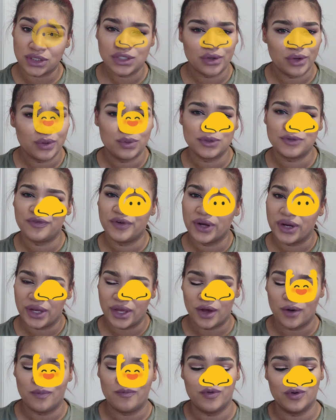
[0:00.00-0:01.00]
So it was
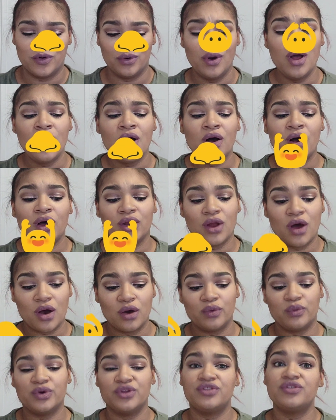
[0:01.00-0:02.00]
very helpful
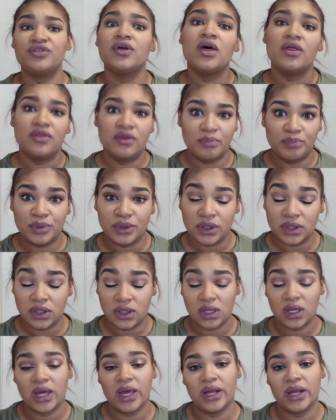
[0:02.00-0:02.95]
along with the book